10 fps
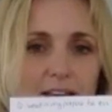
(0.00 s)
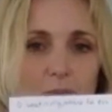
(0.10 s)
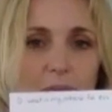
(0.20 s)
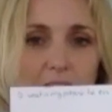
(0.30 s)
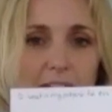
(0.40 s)

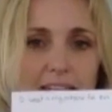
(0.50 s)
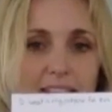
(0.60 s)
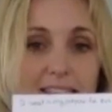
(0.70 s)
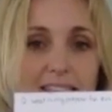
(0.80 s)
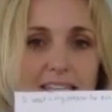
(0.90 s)
but I can
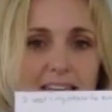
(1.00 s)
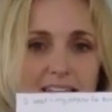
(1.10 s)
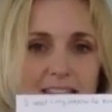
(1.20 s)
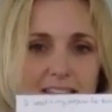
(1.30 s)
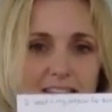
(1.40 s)
see
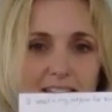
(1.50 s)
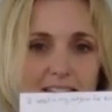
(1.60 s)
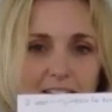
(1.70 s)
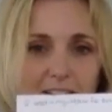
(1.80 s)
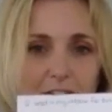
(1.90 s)
it
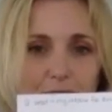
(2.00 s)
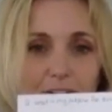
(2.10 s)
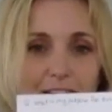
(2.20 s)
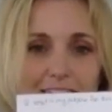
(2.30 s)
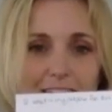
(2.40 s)

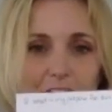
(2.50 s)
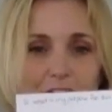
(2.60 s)
right there.